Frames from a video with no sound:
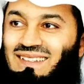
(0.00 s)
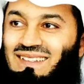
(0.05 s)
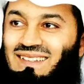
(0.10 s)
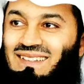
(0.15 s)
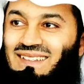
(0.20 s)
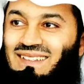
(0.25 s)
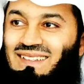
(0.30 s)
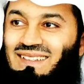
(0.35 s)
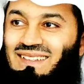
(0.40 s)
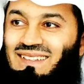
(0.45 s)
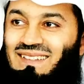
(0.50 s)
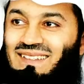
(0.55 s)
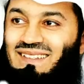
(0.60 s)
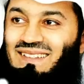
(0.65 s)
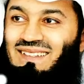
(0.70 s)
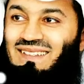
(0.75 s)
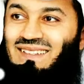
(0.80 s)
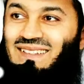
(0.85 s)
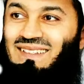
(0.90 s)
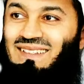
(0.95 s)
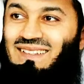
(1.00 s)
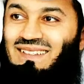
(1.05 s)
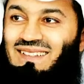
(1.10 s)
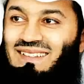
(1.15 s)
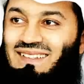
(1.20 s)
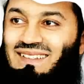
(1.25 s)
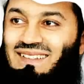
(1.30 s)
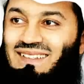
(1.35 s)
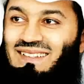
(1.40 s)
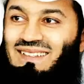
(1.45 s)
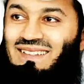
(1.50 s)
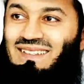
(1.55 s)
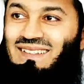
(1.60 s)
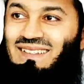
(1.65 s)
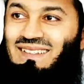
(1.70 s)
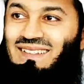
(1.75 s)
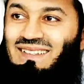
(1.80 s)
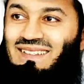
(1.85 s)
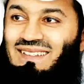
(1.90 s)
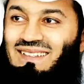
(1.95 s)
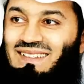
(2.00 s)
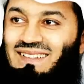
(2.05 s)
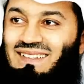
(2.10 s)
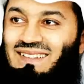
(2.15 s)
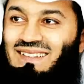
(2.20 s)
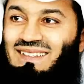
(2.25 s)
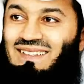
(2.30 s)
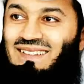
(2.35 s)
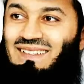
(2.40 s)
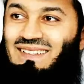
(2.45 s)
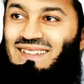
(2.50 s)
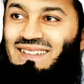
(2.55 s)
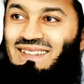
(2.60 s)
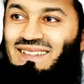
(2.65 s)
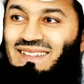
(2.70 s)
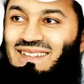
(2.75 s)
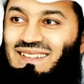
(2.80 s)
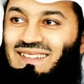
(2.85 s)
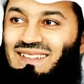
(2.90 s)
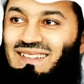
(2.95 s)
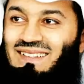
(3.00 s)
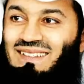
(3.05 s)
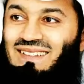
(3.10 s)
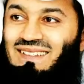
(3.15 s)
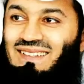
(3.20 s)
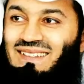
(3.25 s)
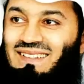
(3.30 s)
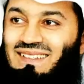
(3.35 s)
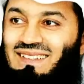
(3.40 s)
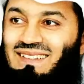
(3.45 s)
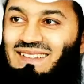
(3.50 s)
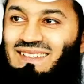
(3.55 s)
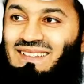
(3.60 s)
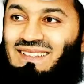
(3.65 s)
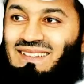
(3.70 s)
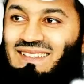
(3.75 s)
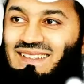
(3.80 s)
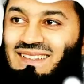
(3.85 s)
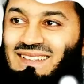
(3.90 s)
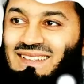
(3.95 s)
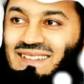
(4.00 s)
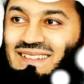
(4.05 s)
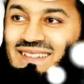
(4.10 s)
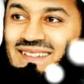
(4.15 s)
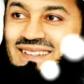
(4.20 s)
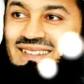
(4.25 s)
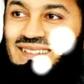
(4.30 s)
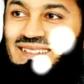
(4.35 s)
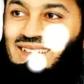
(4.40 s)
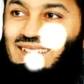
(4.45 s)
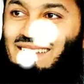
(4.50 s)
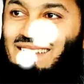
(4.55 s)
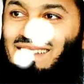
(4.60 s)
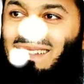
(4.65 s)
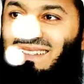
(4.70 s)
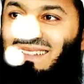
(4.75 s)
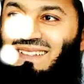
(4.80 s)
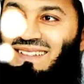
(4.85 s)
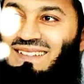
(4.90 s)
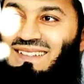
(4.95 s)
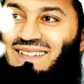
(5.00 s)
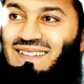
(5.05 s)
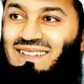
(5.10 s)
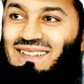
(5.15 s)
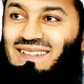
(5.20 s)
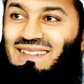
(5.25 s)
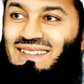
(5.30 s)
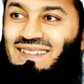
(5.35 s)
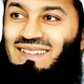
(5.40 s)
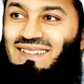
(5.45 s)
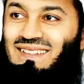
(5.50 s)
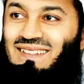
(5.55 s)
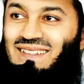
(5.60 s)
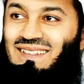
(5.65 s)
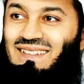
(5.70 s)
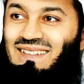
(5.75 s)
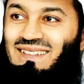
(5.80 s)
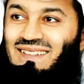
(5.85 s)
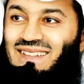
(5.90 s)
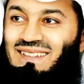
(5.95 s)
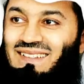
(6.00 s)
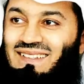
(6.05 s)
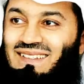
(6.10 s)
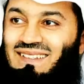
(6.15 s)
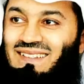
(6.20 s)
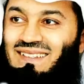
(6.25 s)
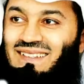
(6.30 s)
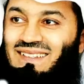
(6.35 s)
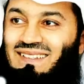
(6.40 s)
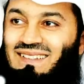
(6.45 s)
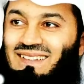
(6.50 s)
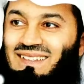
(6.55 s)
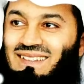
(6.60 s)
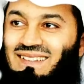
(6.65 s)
So Allah subhanahu wa ta'ala's mercy dictates that a specific single deed can at times